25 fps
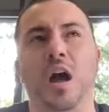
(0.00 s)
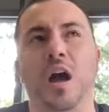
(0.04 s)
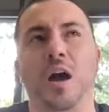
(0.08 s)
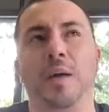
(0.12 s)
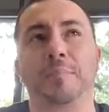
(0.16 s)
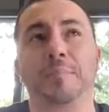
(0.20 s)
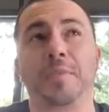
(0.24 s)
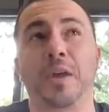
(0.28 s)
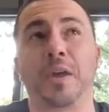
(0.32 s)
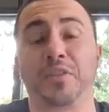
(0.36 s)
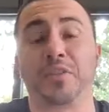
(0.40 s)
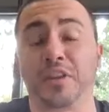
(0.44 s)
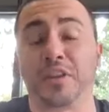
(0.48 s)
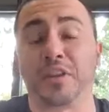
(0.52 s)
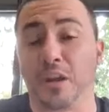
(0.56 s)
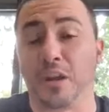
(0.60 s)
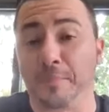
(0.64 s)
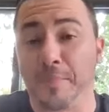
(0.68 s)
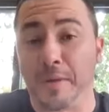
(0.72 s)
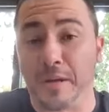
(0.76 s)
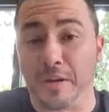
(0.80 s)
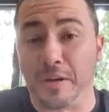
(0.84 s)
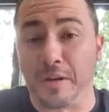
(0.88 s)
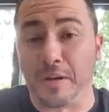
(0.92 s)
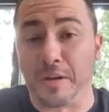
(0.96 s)
Um, nothing
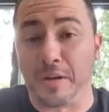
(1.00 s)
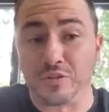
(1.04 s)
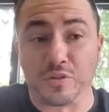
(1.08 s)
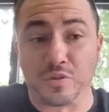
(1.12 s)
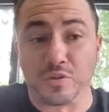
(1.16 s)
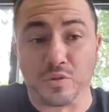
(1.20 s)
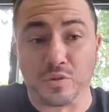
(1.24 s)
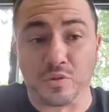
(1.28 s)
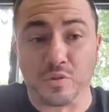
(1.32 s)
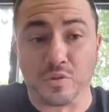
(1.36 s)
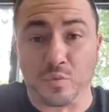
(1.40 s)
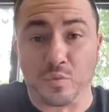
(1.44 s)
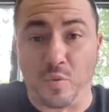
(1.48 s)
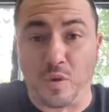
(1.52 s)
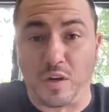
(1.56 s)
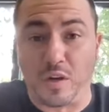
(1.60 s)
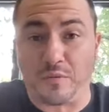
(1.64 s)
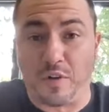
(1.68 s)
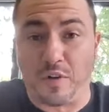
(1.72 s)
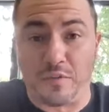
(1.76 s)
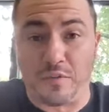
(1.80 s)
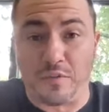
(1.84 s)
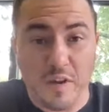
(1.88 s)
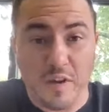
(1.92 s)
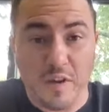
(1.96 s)
compared to
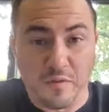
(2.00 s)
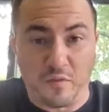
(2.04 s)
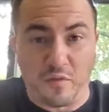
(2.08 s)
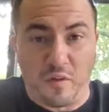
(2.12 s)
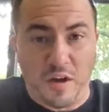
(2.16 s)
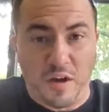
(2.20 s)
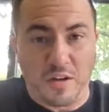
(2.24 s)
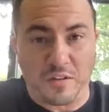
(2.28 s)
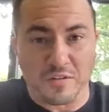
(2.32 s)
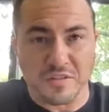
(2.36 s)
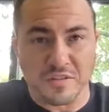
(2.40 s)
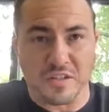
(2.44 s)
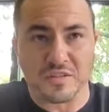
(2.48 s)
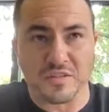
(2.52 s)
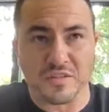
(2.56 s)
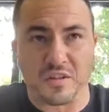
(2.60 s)
one of our favorite rhinos.